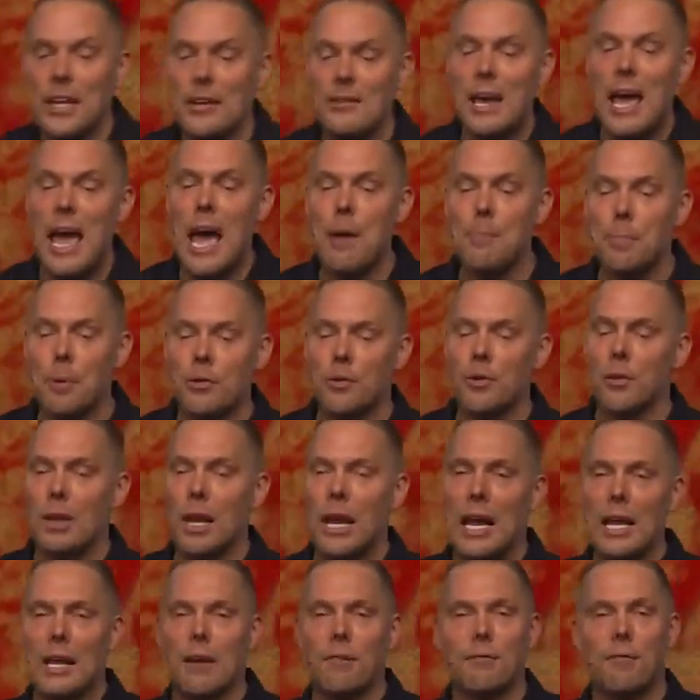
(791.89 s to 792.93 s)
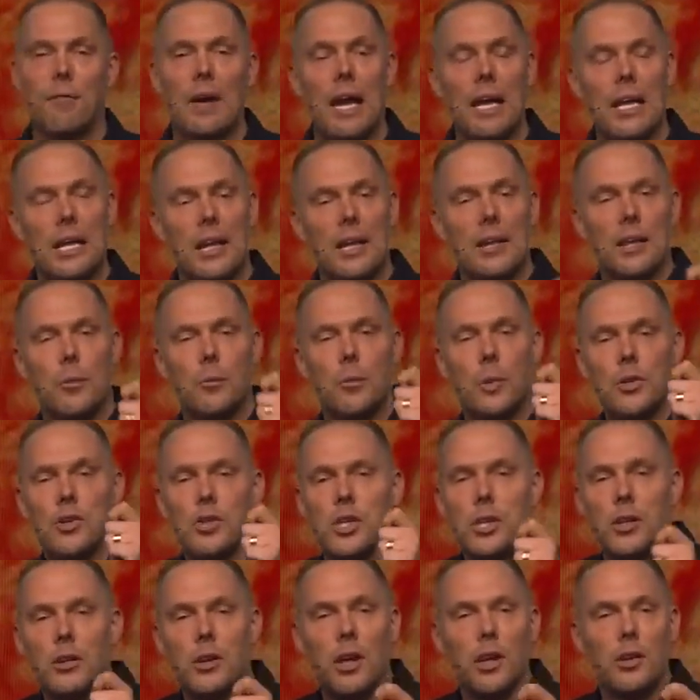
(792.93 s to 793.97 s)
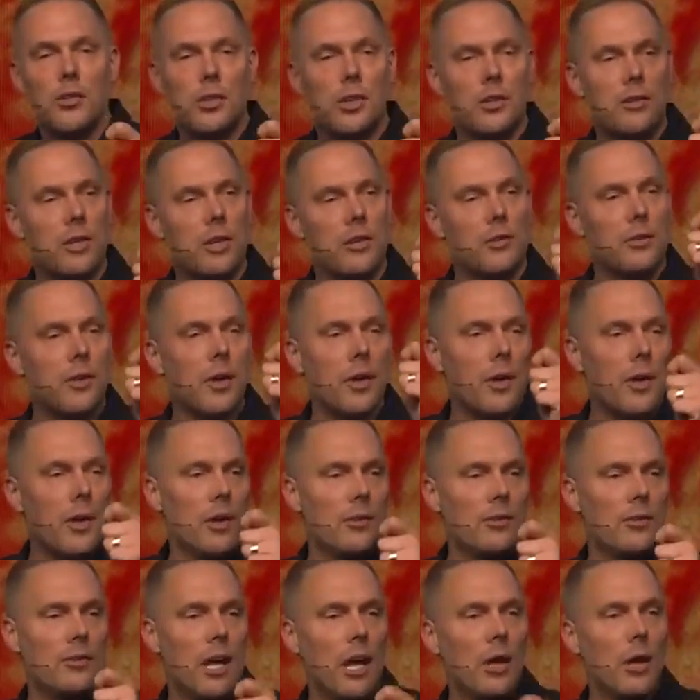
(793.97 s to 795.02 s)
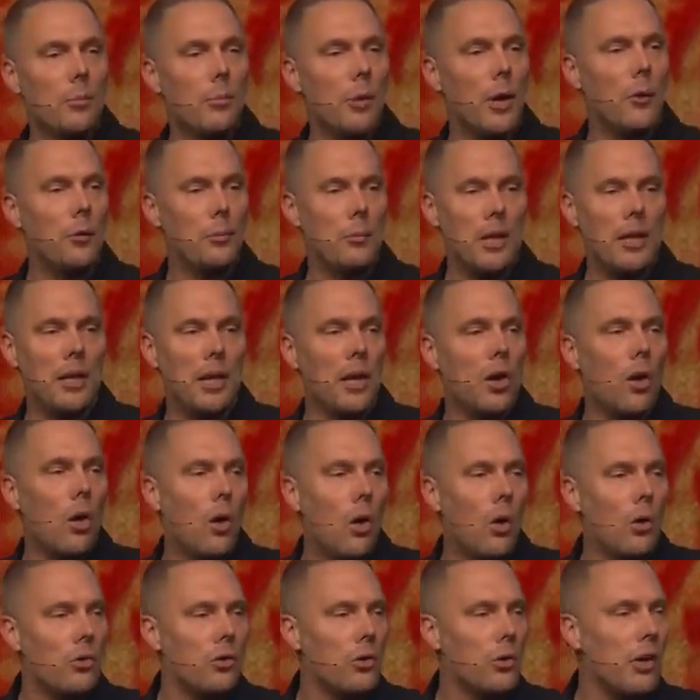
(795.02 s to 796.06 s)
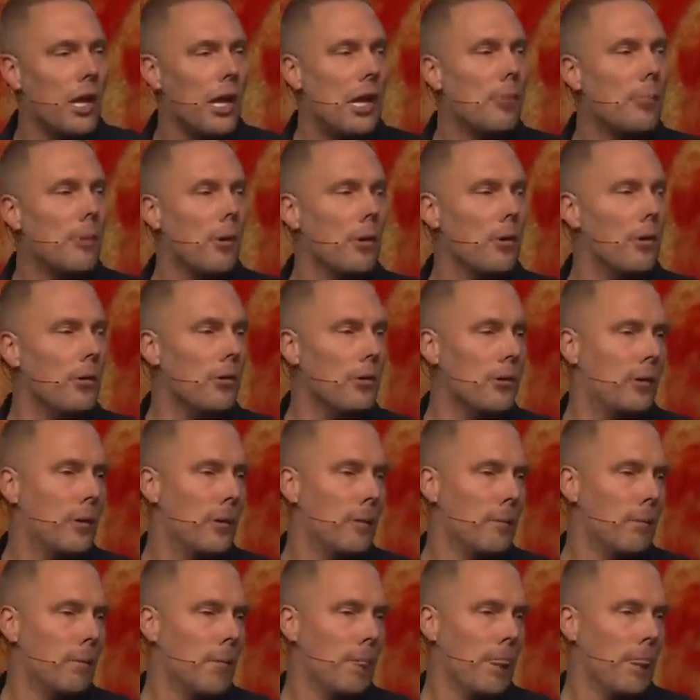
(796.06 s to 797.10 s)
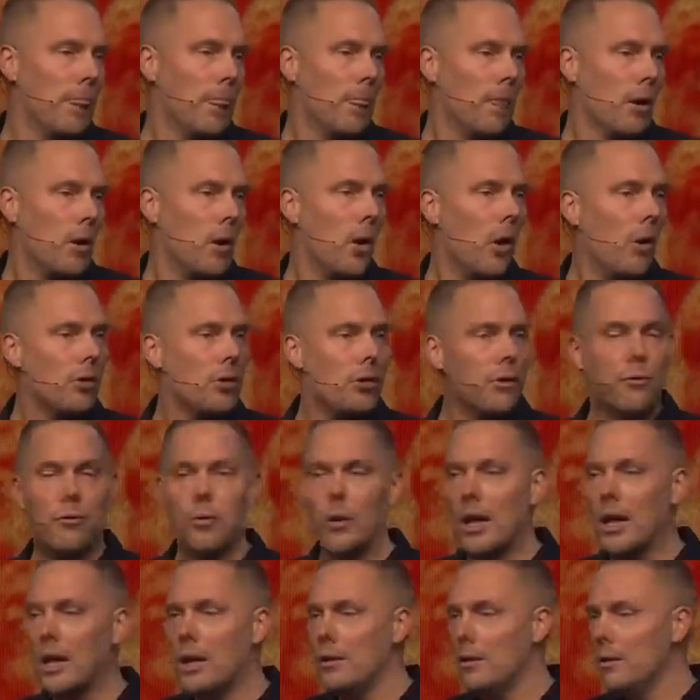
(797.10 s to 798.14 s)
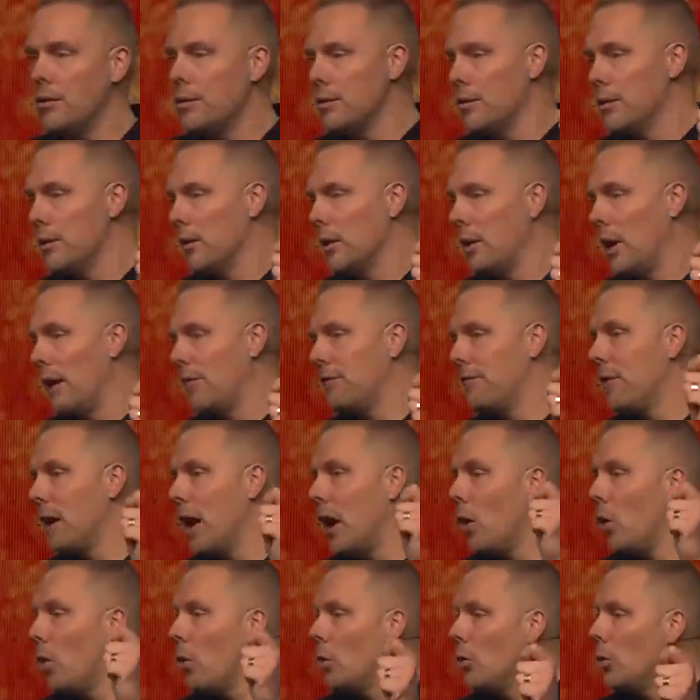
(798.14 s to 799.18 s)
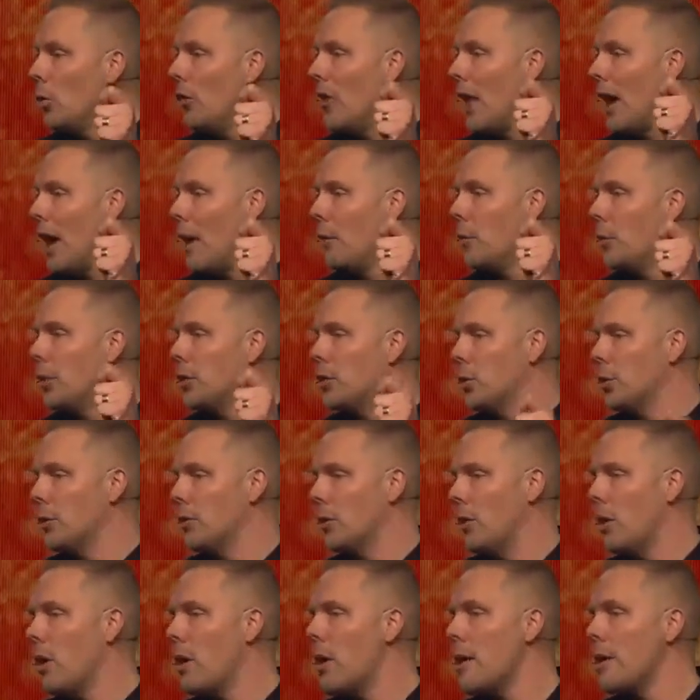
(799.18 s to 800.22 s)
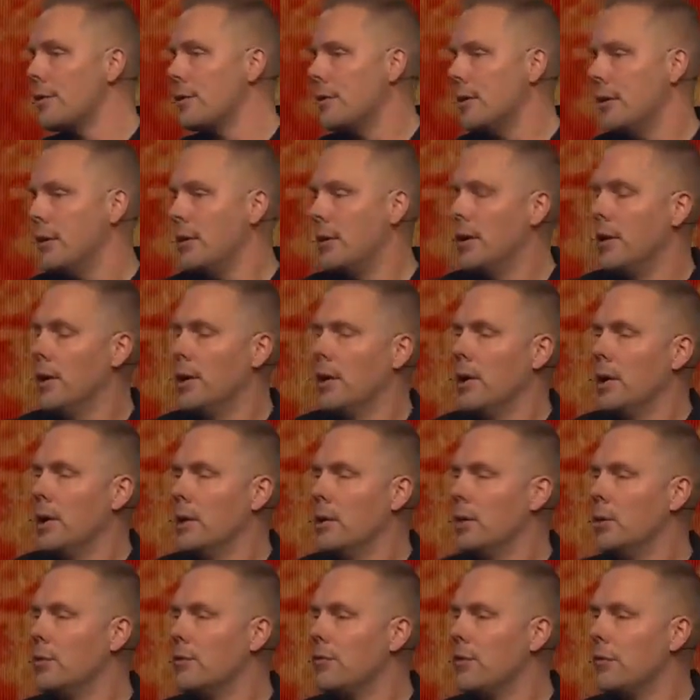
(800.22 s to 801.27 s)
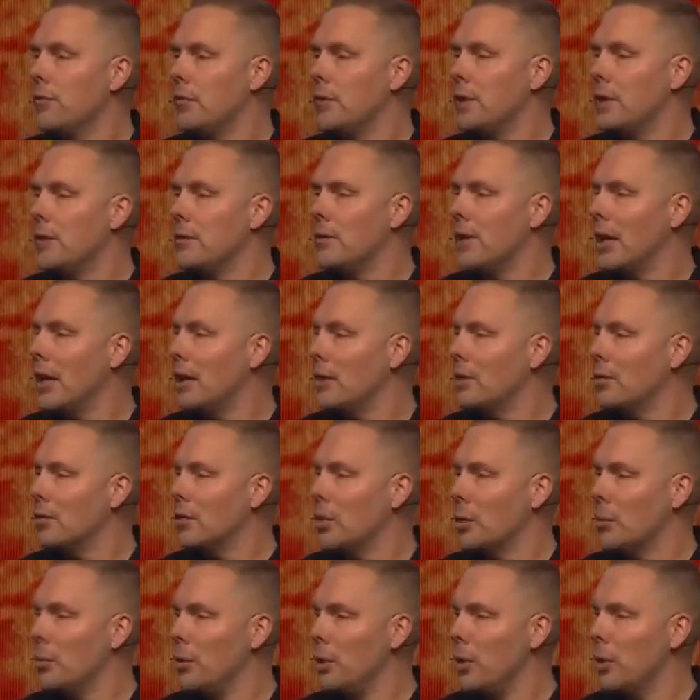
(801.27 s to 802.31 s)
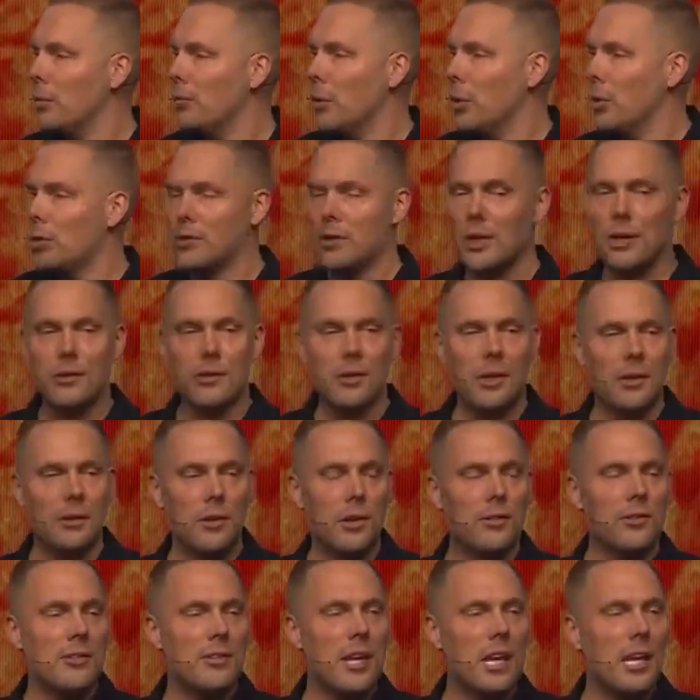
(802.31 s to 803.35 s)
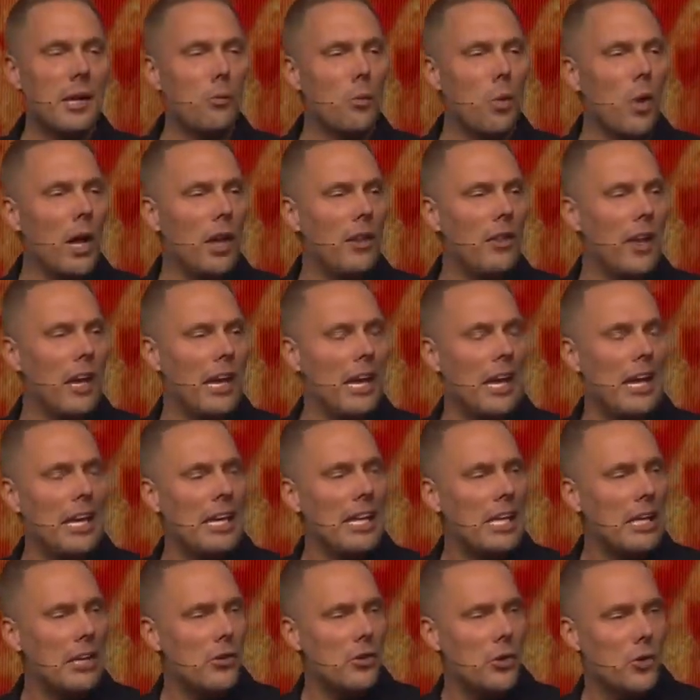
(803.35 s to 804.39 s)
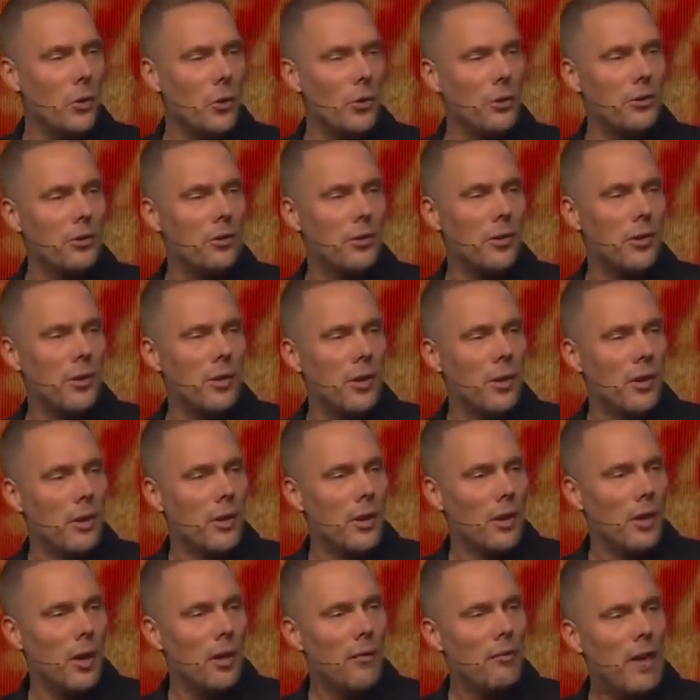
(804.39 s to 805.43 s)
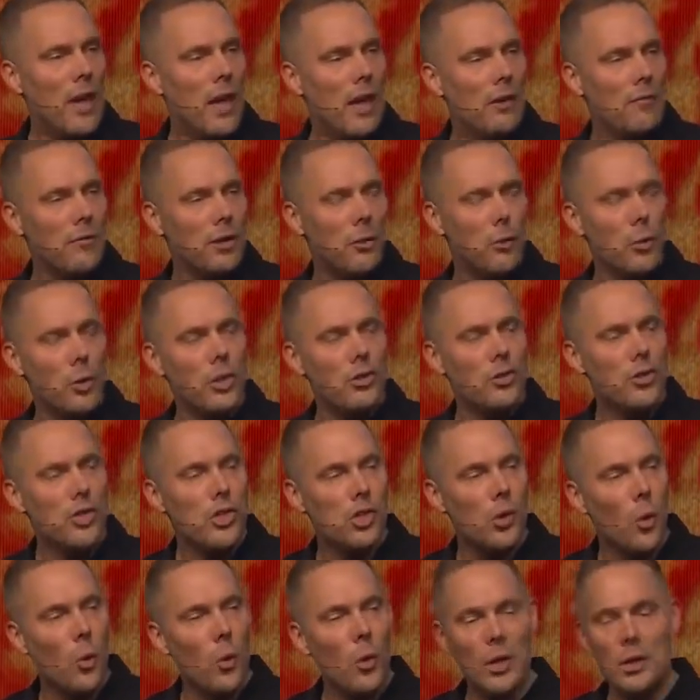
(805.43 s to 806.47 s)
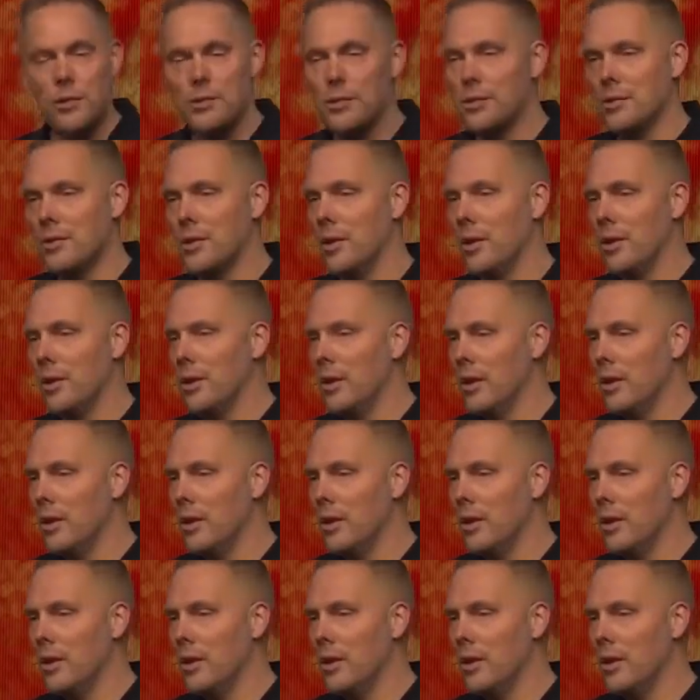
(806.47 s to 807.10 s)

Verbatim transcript: things happen so that I can find it. And then when she does, she says, celebrate with me, like calls her neighbors, calls her friends. I found that which was lost. And Luke 15:10 is so beautiful. It says, in the same way, the angels of heaven rejoice